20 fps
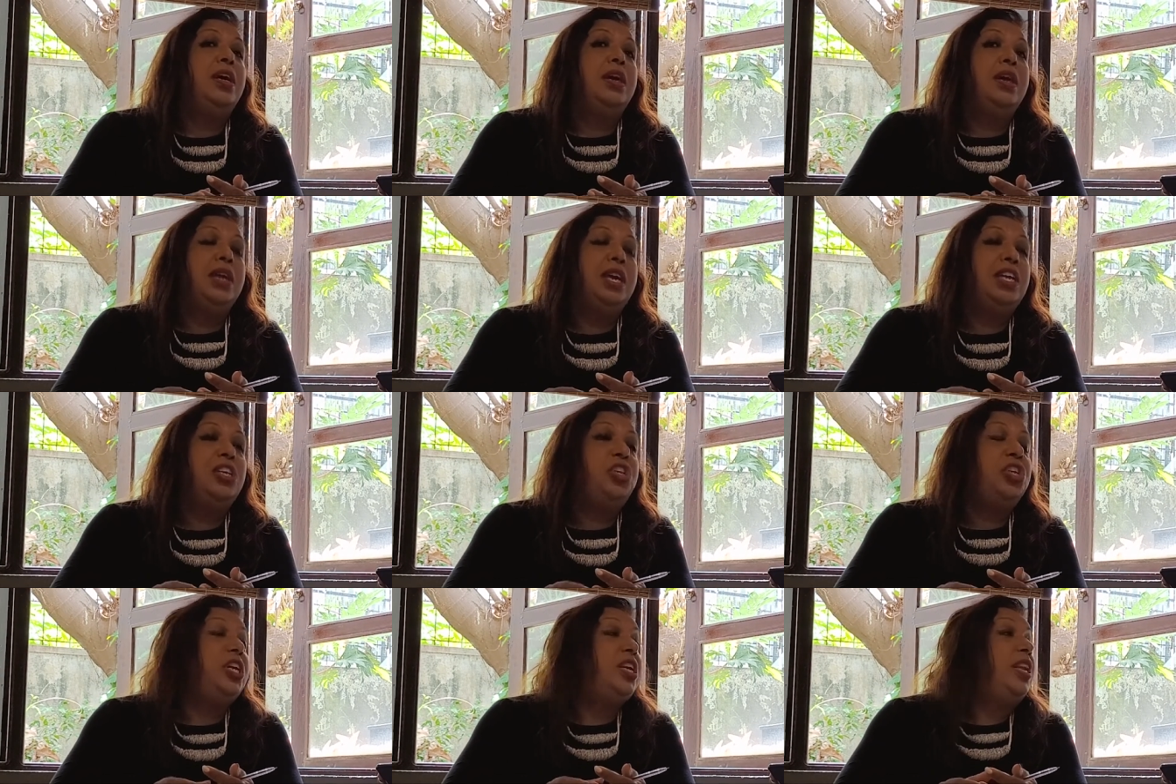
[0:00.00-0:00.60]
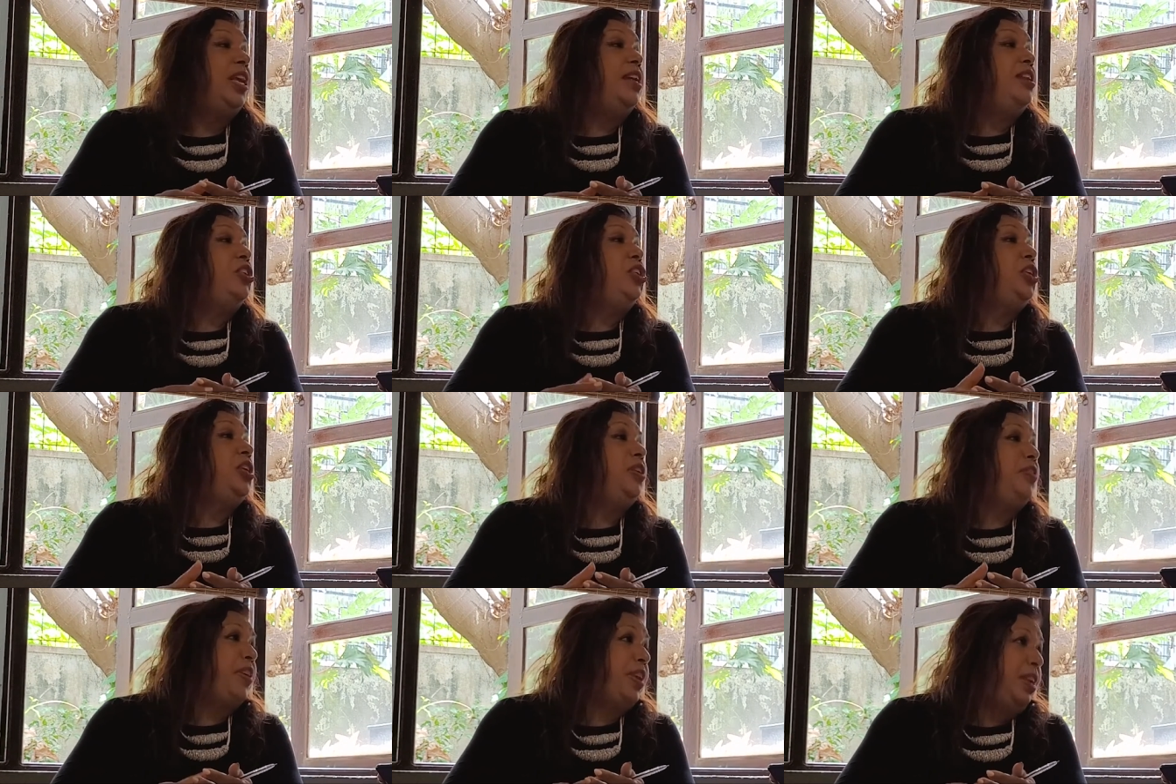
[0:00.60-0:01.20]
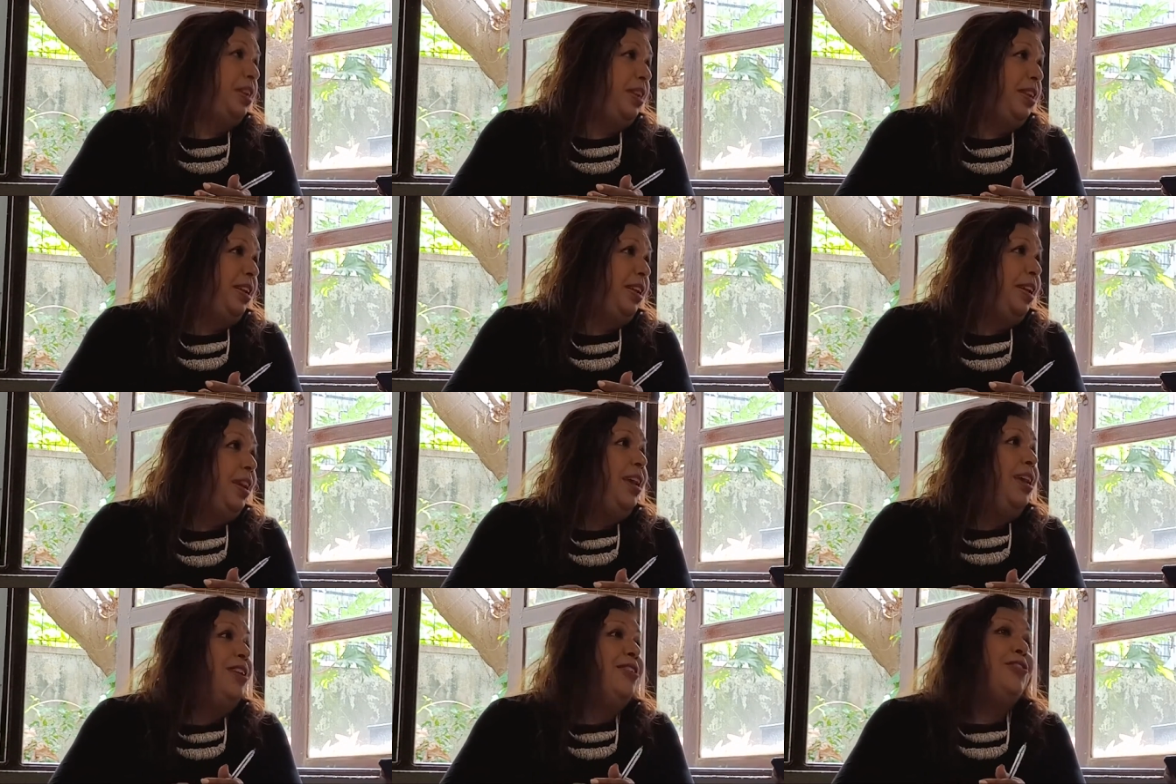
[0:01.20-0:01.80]
kitchen, and children.
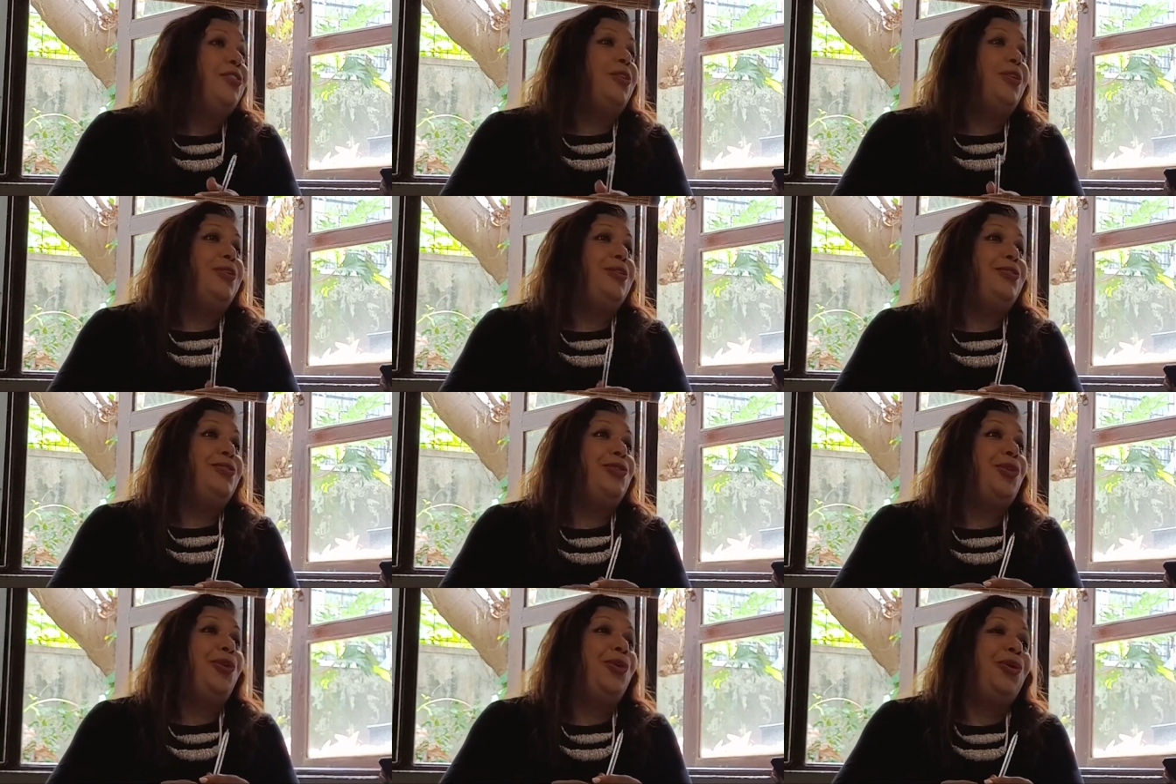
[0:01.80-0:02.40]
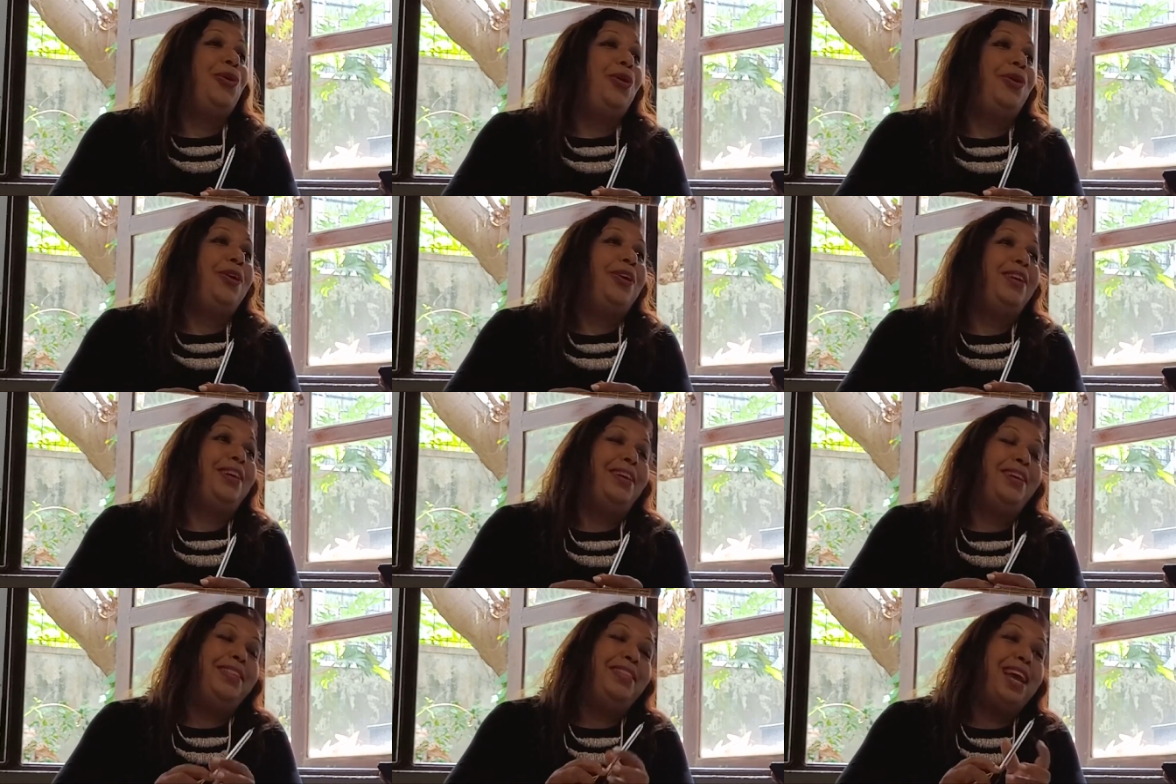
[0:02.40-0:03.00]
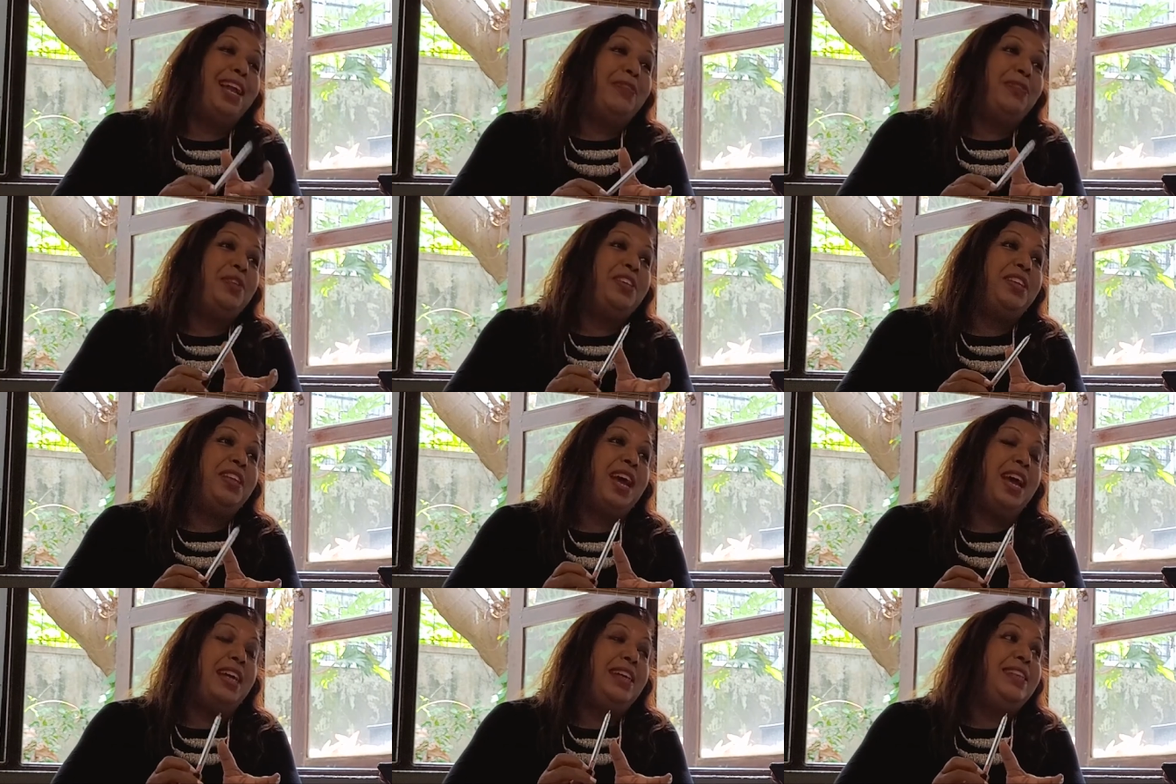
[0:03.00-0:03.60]
So, so uh, that was the
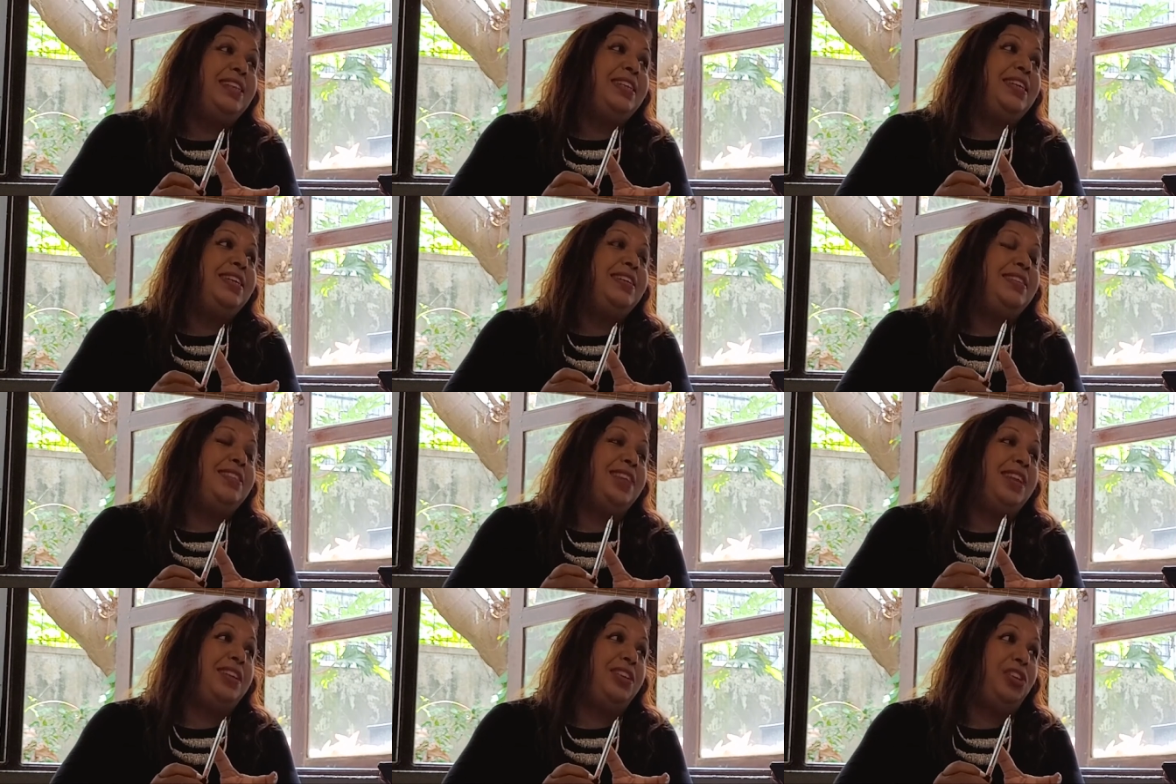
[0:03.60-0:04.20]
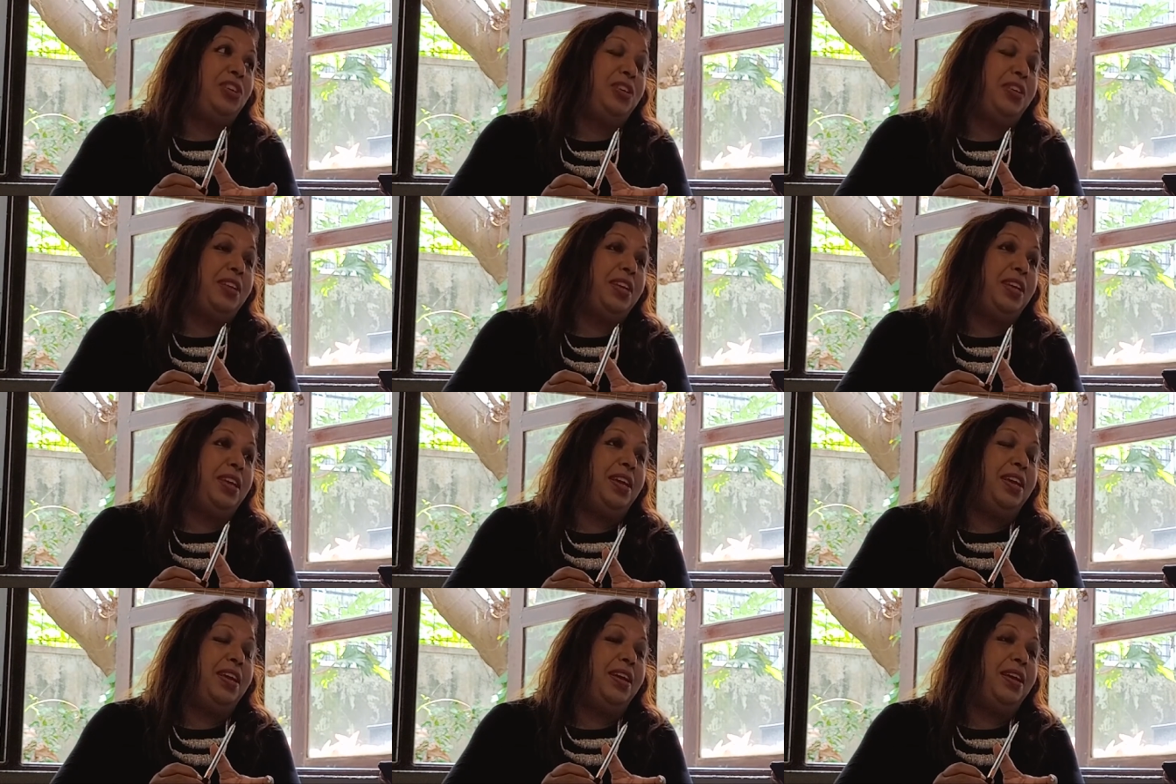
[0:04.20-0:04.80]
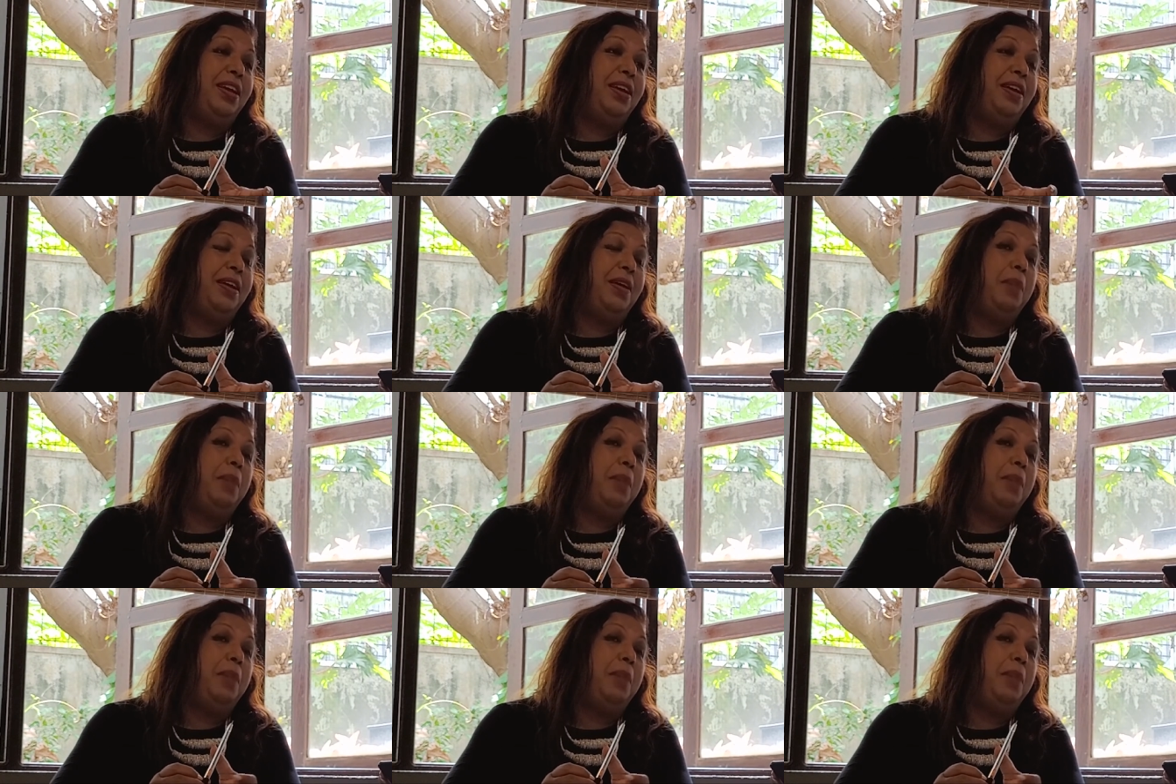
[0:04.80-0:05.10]
nineteenth century. Uh,